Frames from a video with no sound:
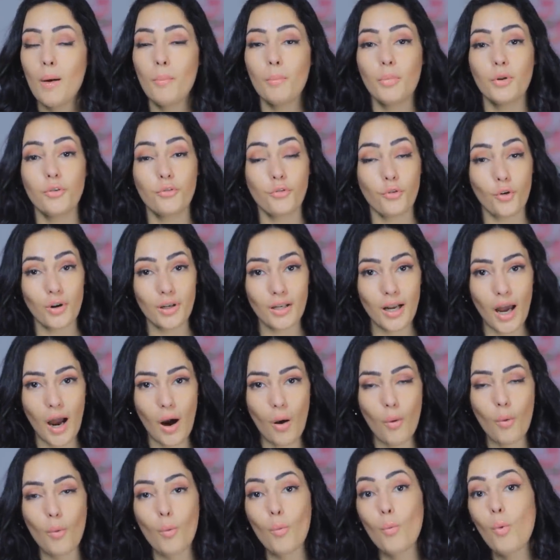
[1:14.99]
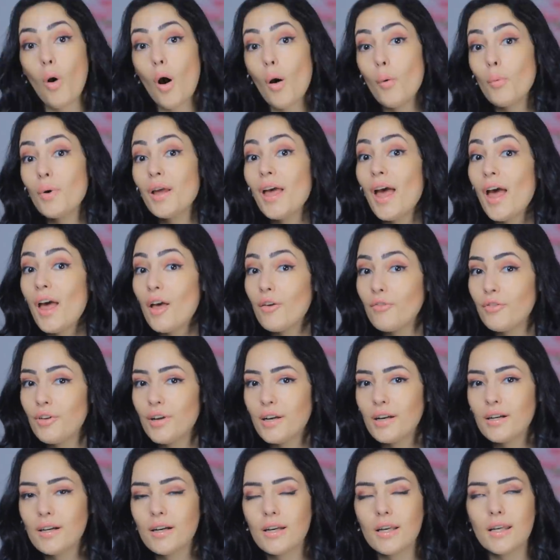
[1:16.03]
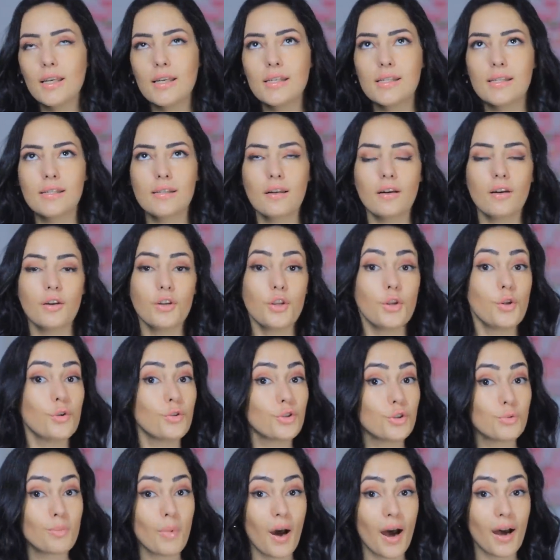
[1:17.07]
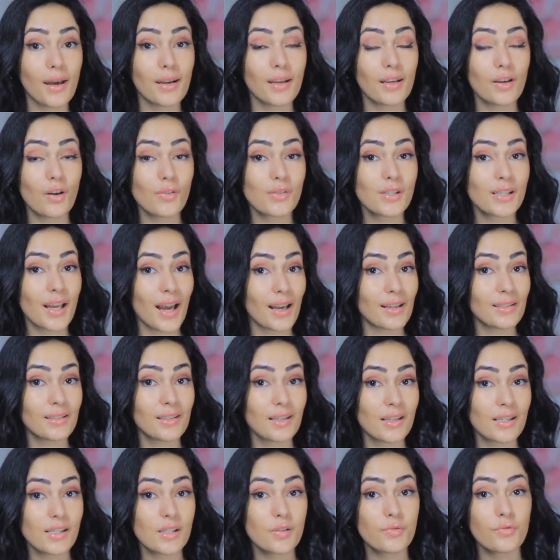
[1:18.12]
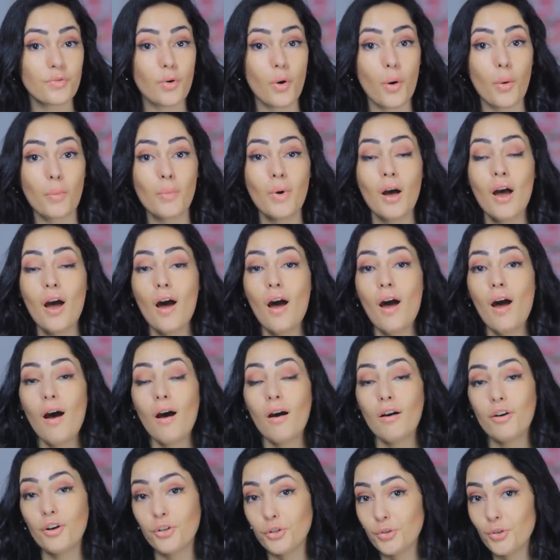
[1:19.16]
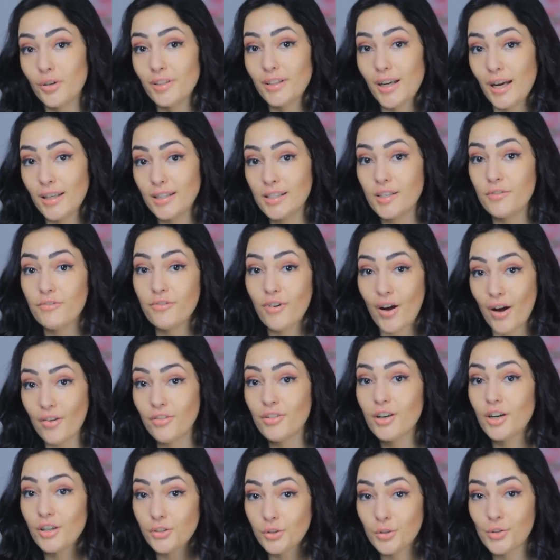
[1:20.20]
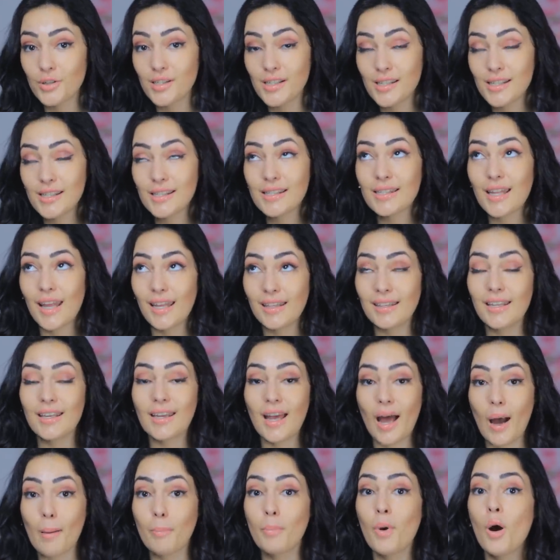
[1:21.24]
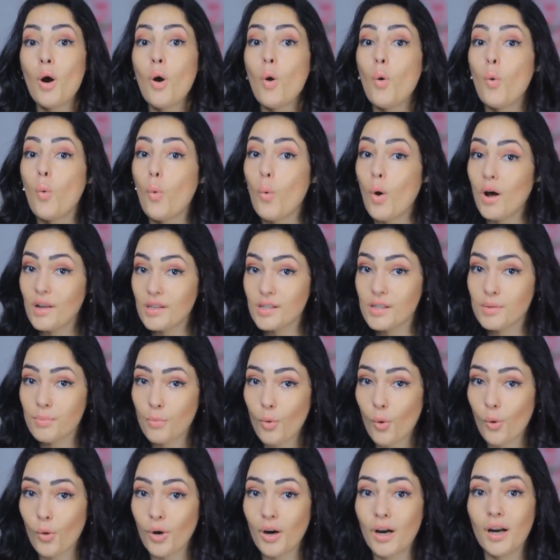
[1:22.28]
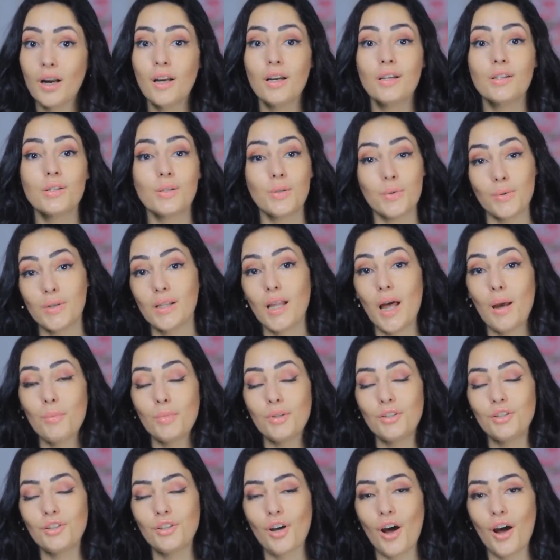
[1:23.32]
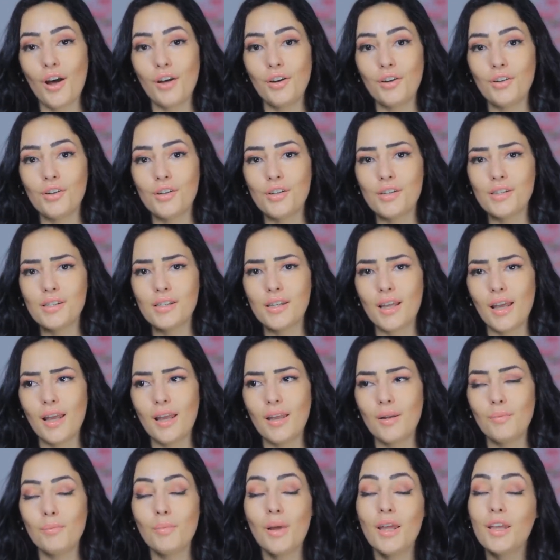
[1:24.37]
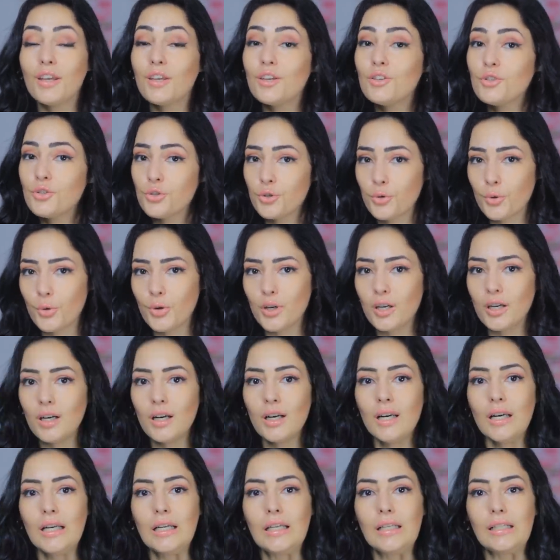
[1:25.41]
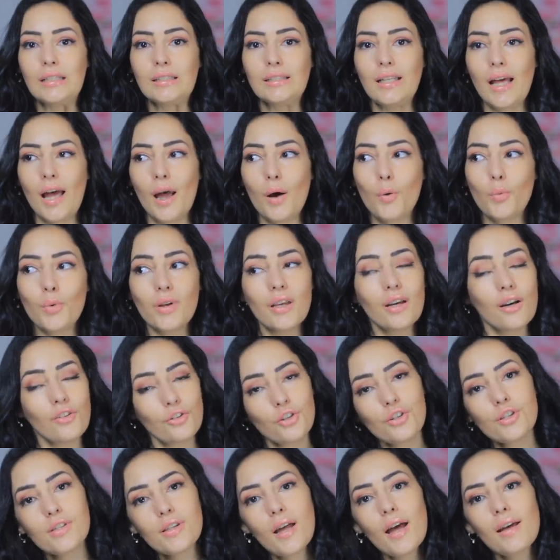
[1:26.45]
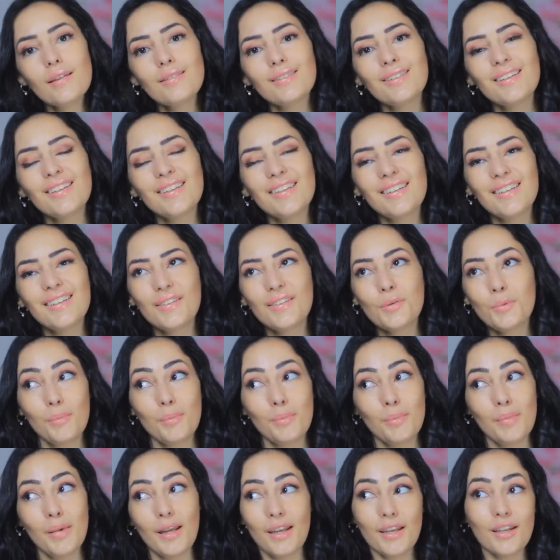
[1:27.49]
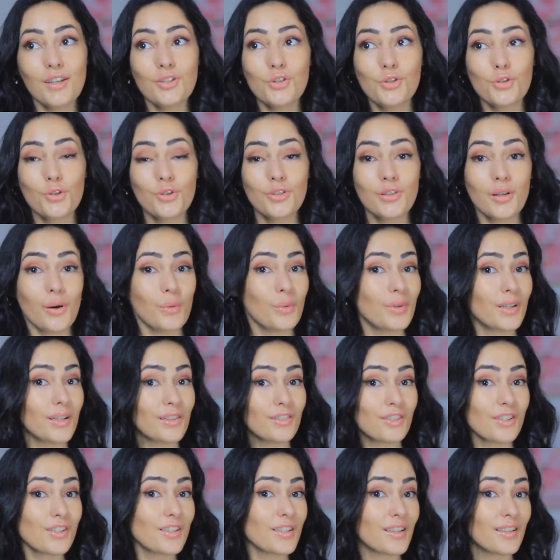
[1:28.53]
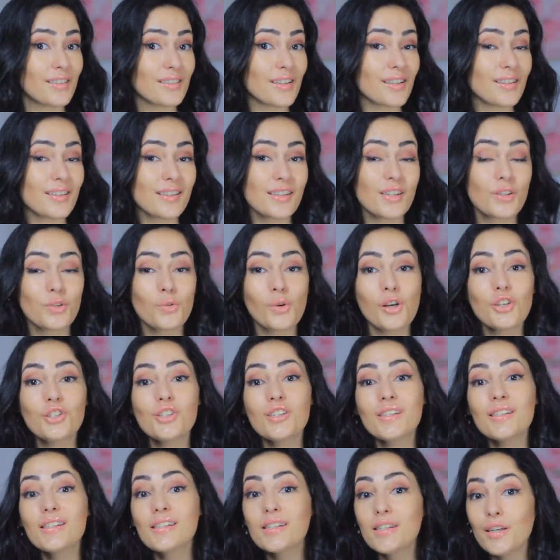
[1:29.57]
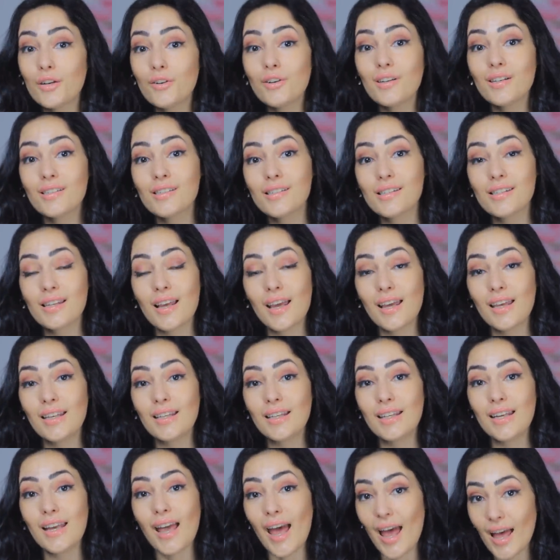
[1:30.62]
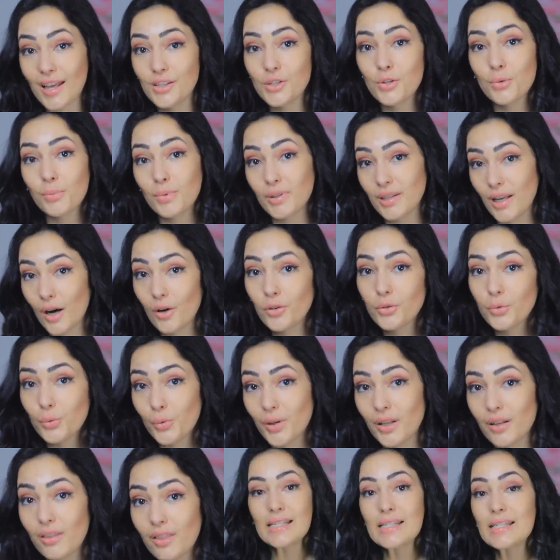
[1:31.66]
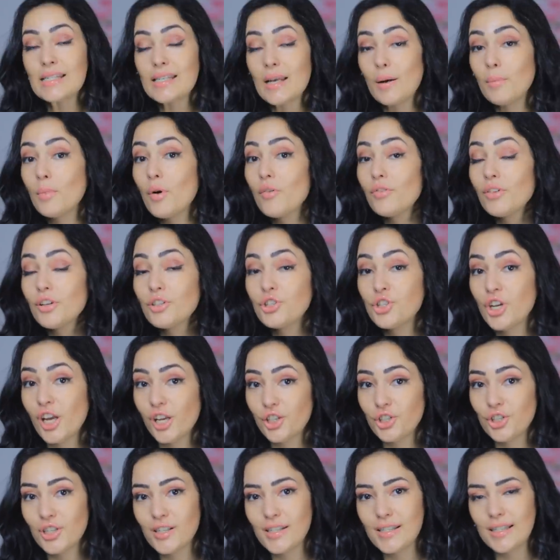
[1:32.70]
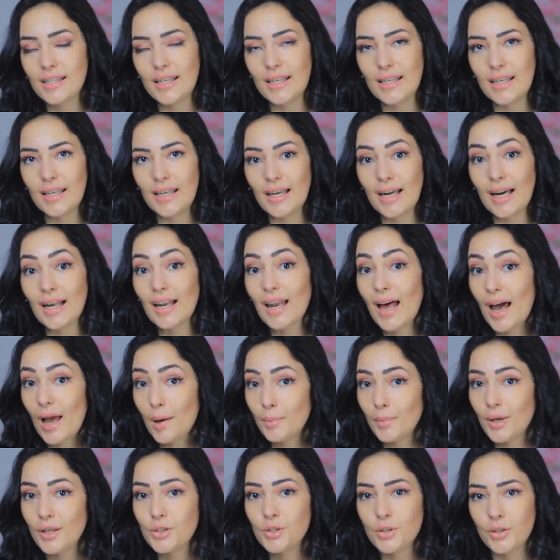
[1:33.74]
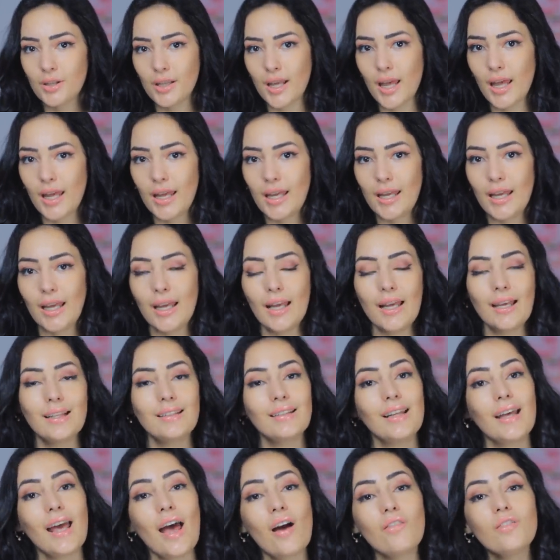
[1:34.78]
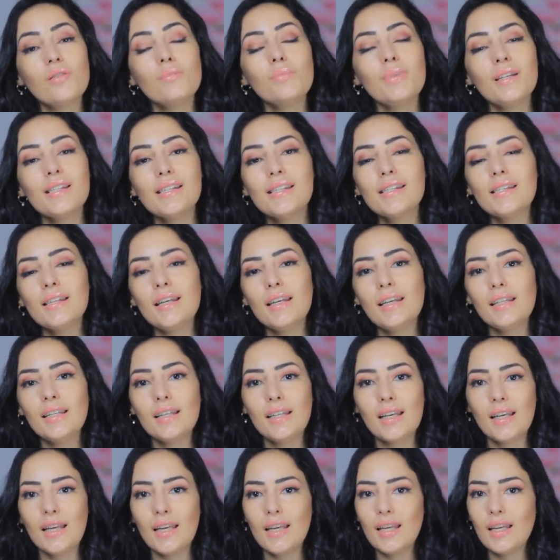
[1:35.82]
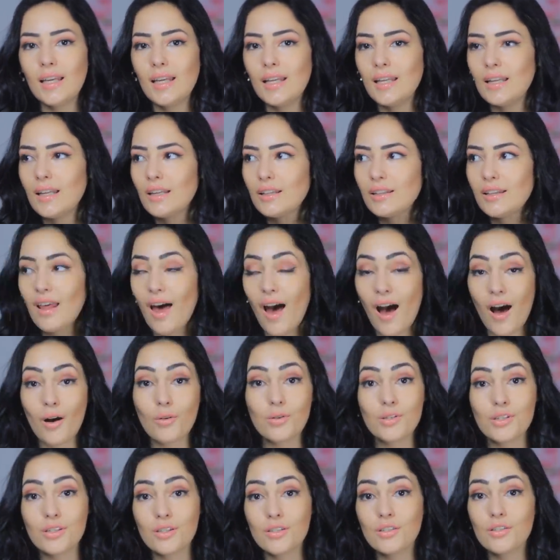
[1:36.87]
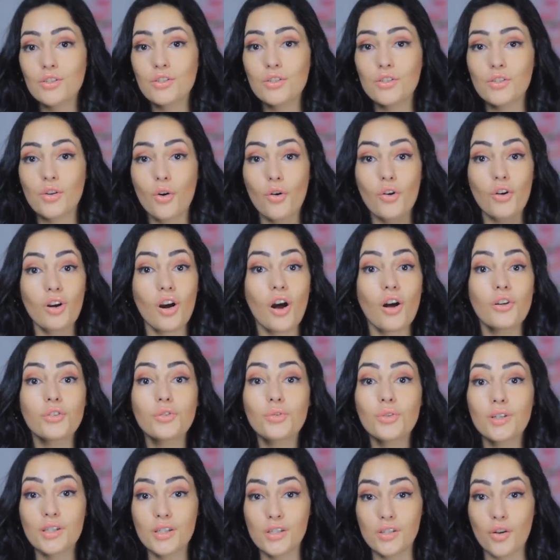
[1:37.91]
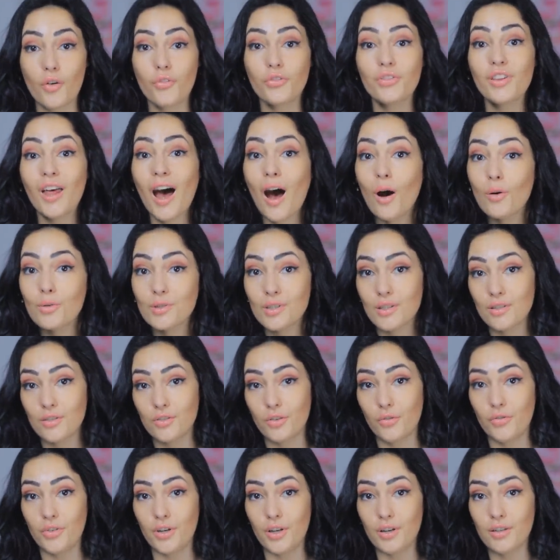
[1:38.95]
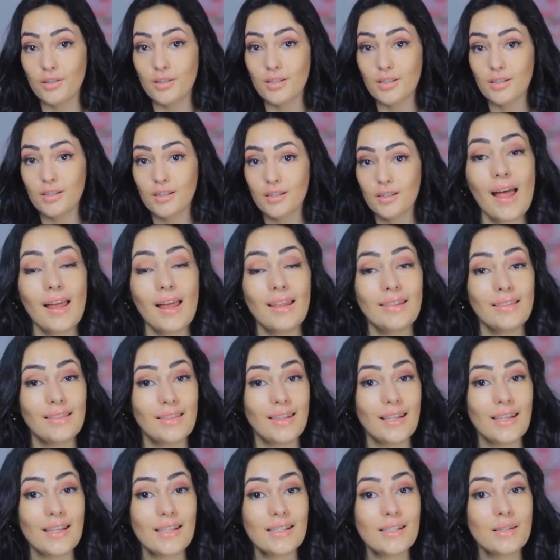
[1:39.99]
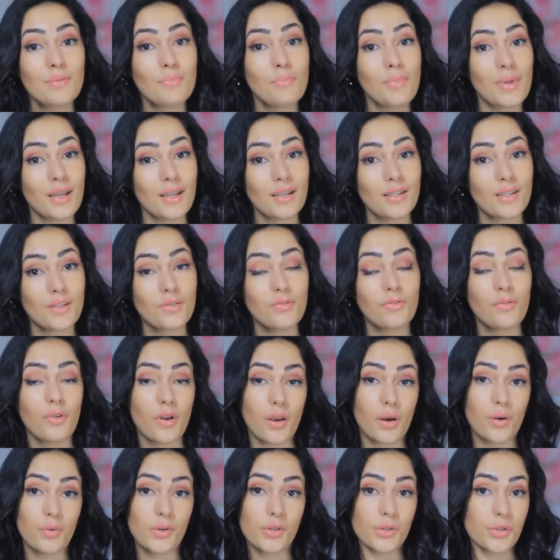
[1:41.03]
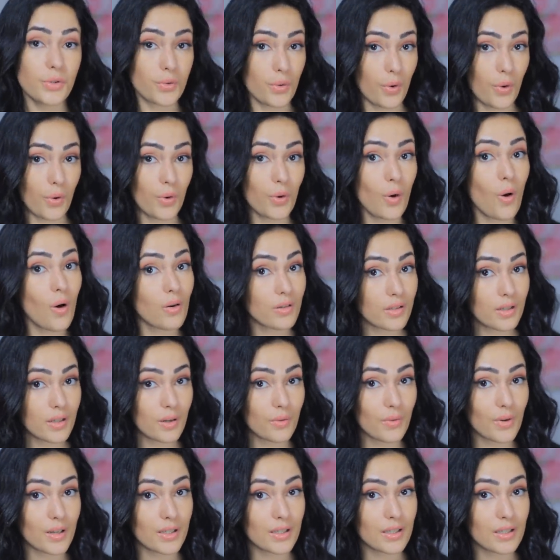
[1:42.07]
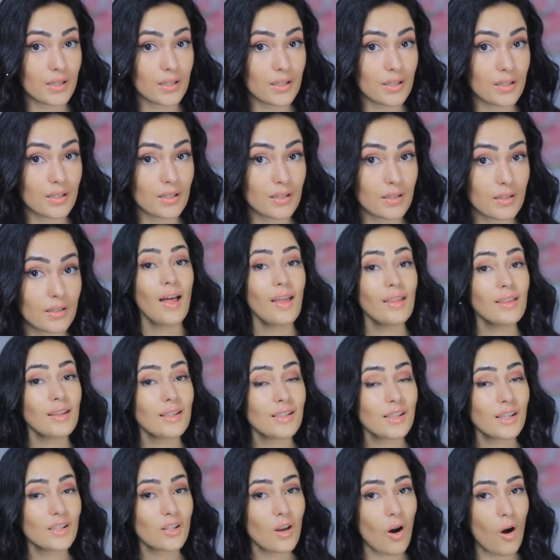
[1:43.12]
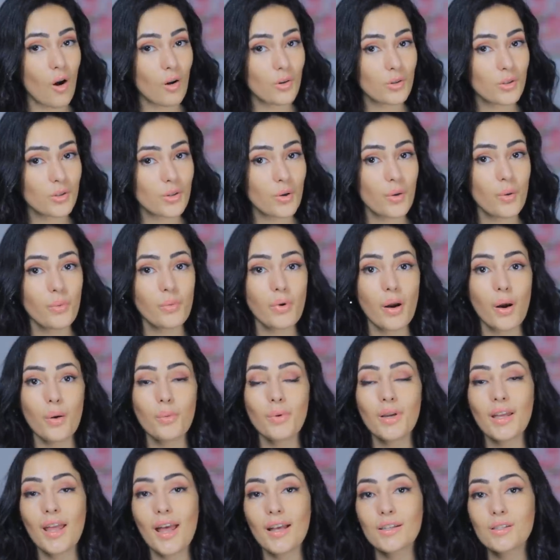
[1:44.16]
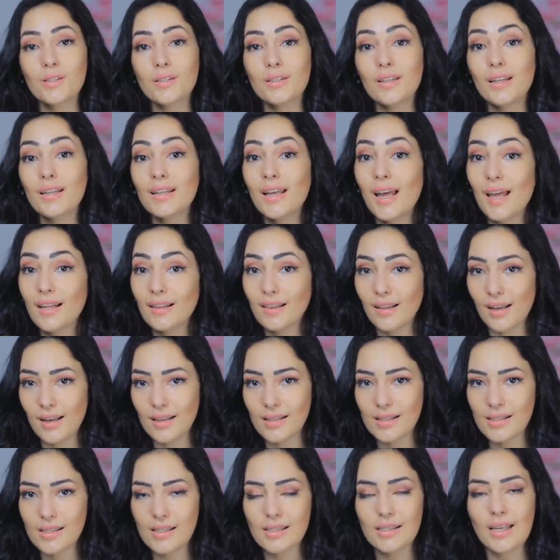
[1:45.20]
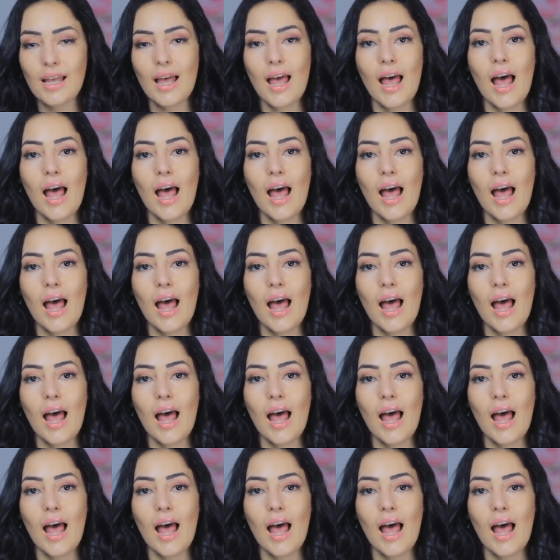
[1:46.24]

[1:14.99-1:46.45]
But for now, what we have here is a huge body of scientists from 195 countries standing up once more to climate deniers and making sure that we understand that the situation is serious and it has to be dealt with. Some of the changes in climate today, they haven't been seen in thousands or hundreds of thousands of years. And this means very strong consequences. And this is also where we get the headlines.